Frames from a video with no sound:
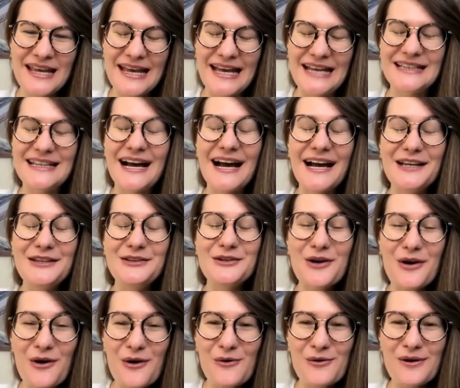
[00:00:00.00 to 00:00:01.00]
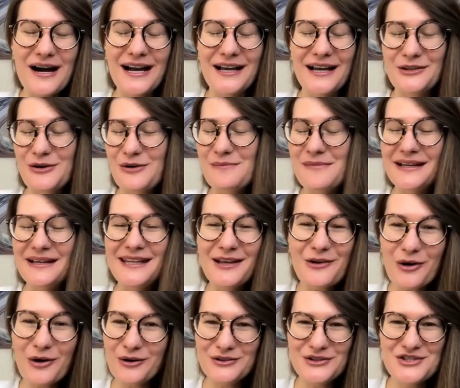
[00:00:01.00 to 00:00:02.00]
And I know many
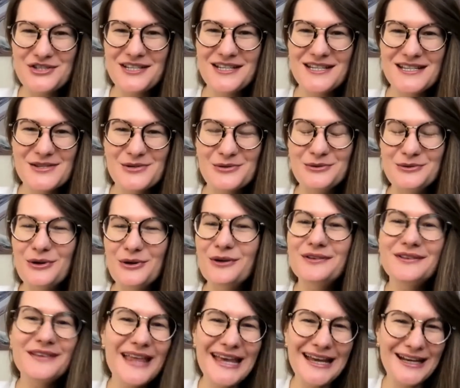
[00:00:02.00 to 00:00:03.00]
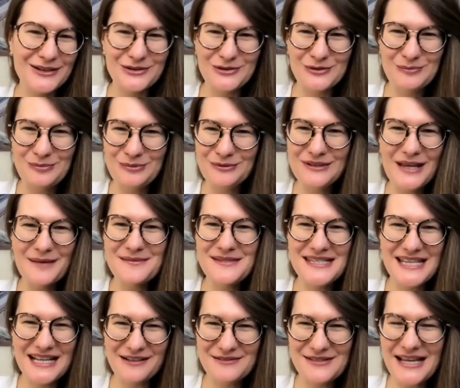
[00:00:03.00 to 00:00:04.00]
coaches who don't dare to put
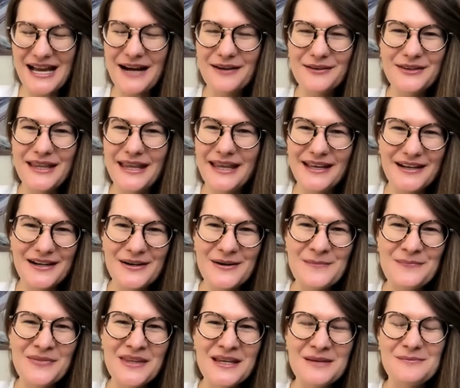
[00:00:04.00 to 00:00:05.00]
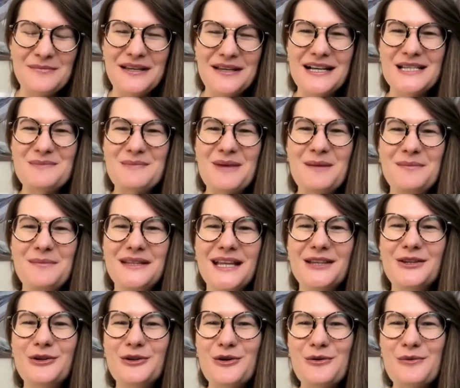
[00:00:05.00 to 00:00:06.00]
themselves out there because maybe they
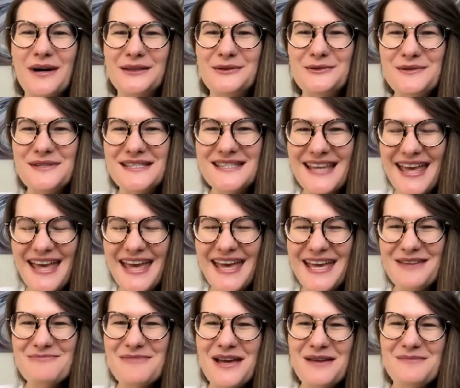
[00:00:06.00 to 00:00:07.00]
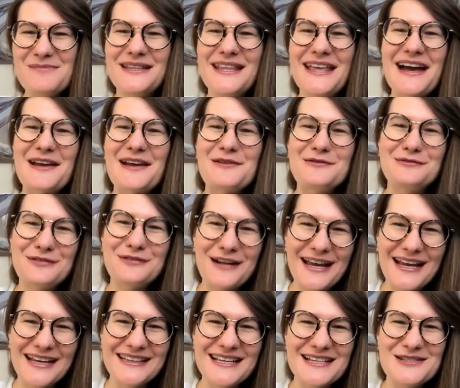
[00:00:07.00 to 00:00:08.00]
don't know what to say, maybe they are
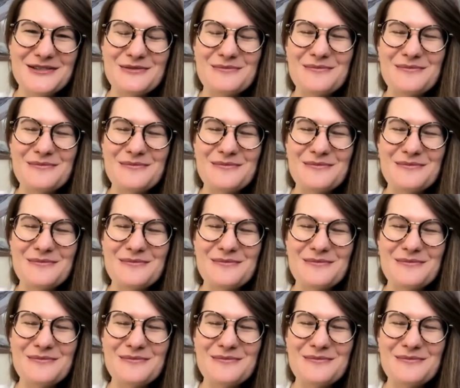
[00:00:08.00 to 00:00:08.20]
afraid, as you